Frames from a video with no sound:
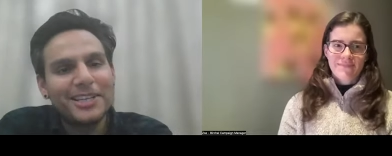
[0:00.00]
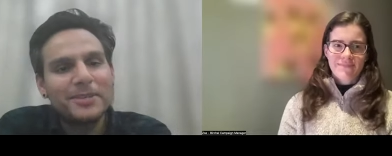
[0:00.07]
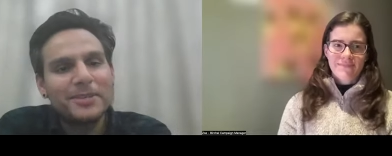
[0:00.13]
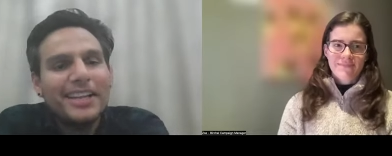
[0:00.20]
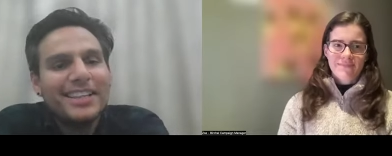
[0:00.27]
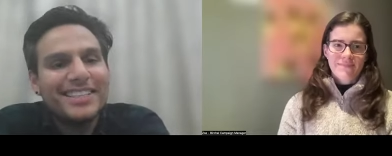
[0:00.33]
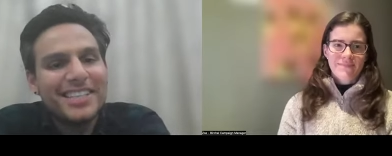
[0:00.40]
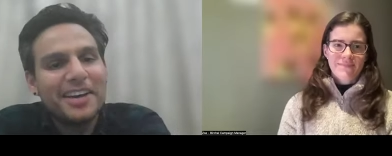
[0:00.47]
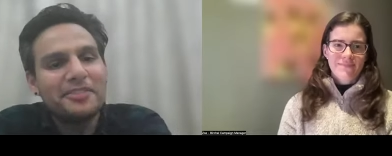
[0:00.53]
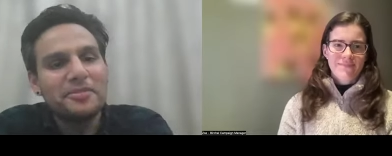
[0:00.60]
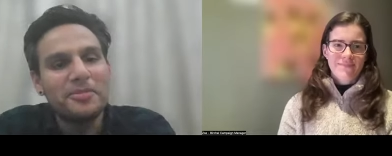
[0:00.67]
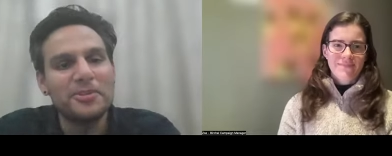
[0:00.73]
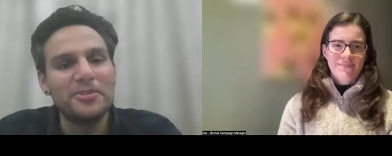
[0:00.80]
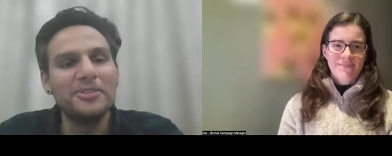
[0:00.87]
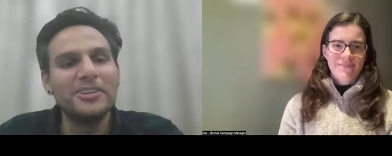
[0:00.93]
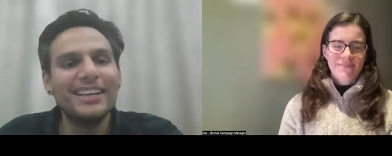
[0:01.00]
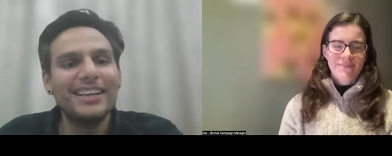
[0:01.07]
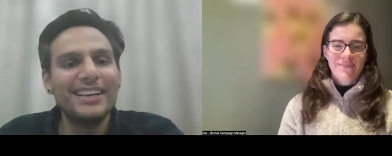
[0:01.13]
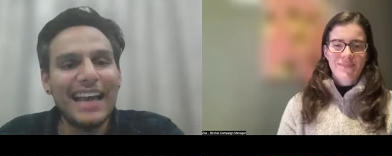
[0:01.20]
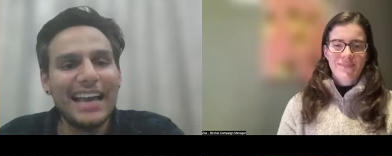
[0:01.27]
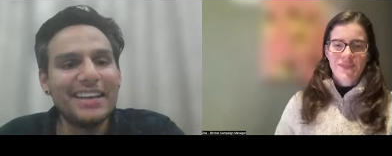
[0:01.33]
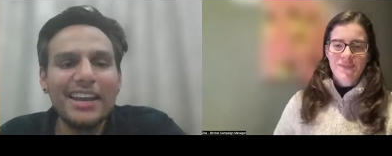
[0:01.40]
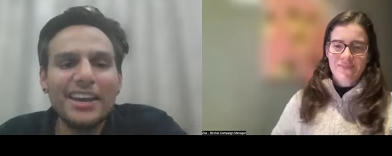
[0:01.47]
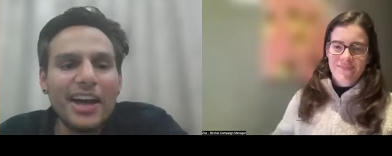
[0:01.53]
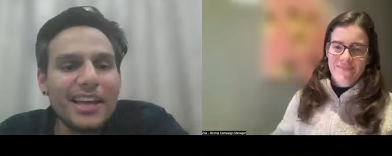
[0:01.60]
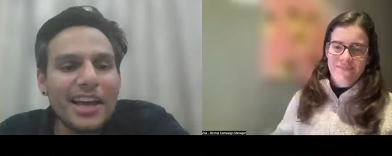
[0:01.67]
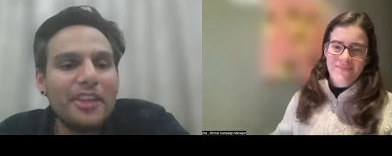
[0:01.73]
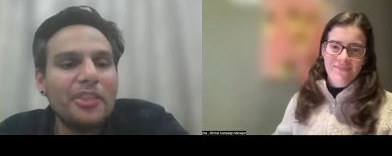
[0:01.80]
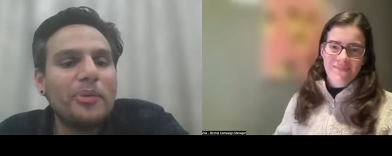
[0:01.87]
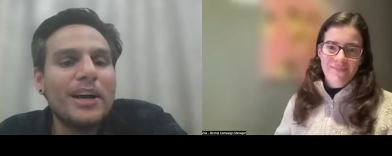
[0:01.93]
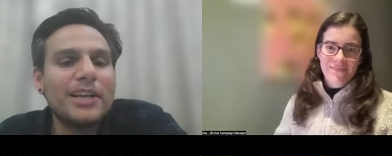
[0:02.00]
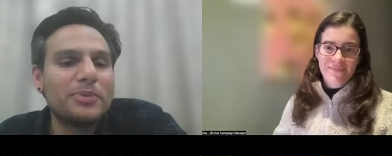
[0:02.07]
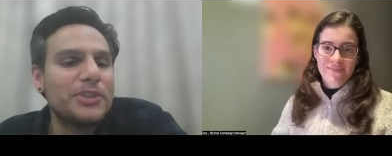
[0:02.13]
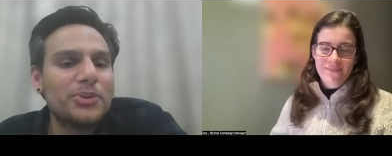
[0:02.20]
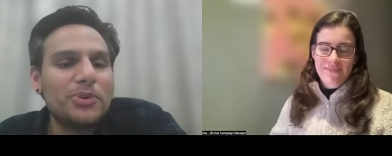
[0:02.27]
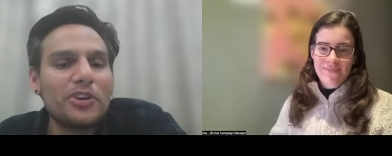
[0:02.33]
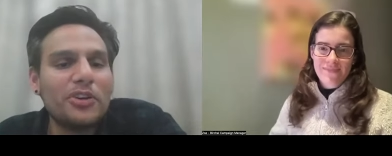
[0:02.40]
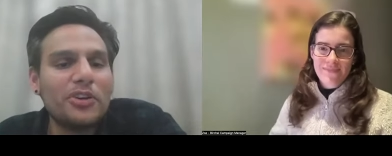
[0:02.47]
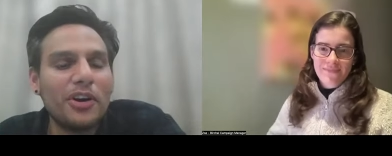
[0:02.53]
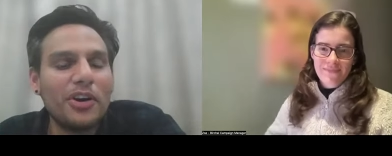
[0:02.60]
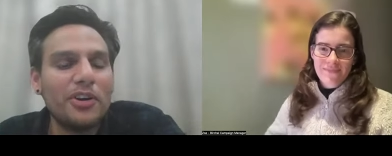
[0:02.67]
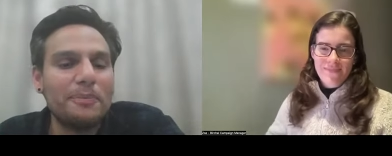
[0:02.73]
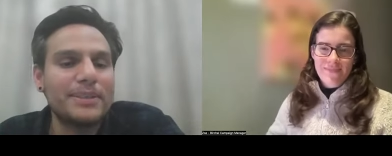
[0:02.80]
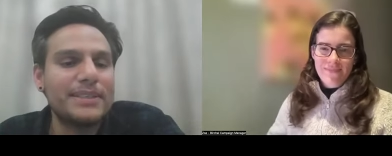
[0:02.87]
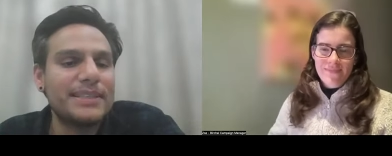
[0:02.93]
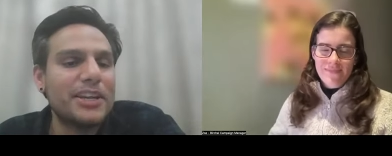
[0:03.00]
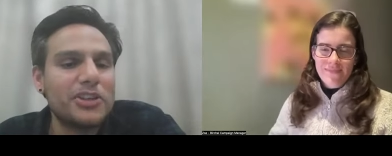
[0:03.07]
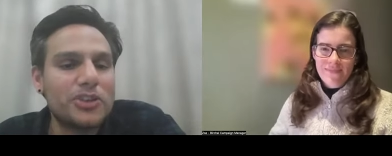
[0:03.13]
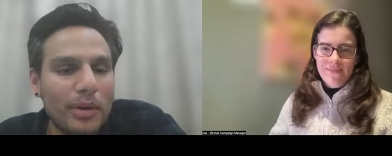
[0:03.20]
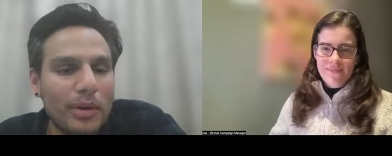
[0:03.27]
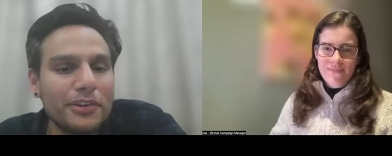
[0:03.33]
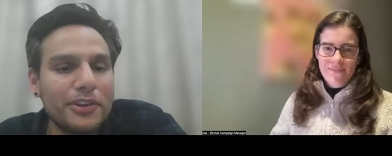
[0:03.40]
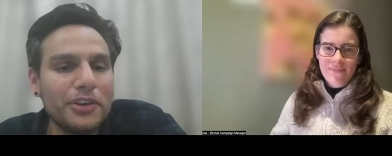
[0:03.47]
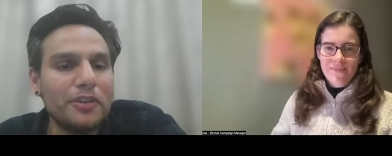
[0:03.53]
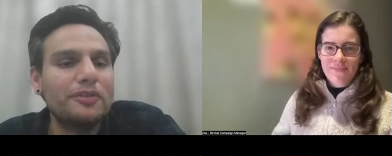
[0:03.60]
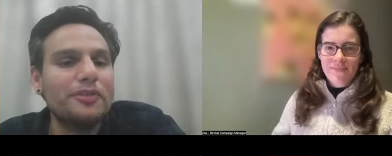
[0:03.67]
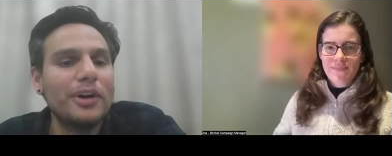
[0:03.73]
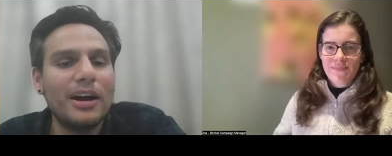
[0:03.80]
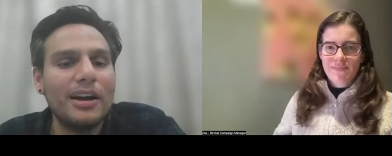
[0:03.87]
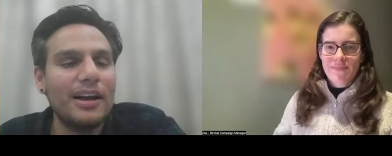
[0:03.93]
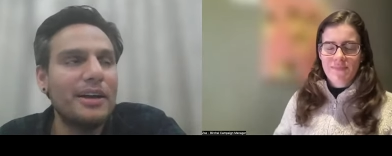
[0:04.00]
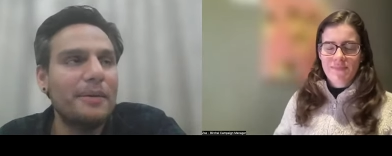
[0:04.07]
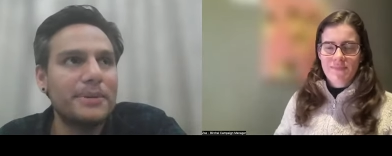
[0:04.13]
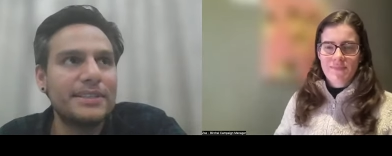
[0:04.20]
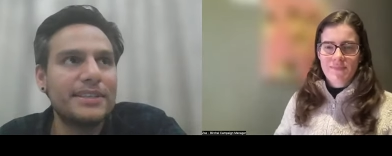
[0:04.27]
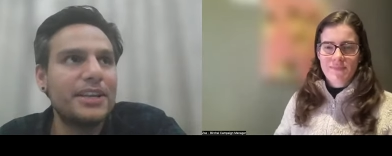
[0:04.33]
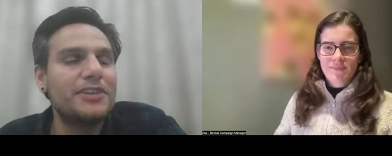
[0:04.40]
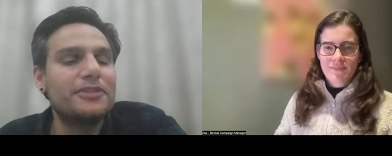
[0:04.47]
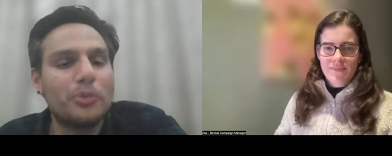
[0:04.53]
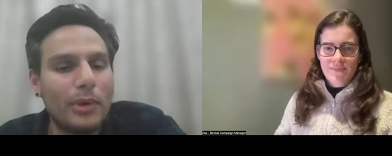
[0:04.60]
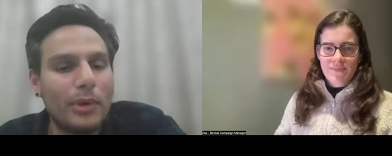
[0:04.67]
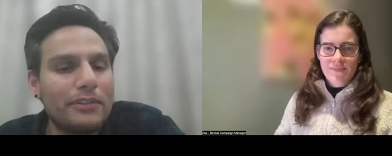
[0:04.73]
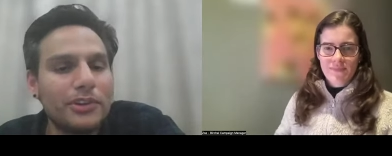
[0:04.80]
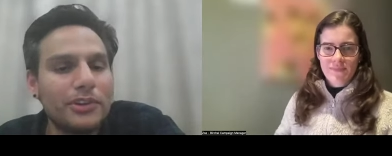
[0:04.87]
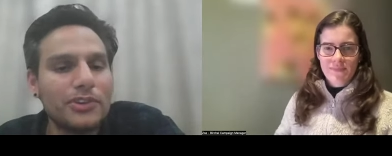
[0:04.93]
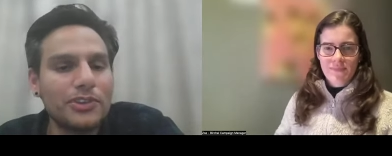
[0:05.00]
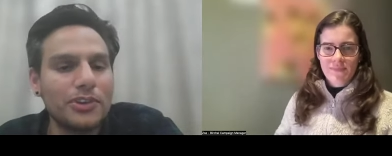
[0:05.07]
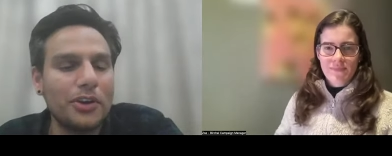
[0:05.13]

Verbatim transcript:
Speaker 1: explain the staffing model, and and I otherwise we do it on, on a percentage of revenue for a percentage for revenue.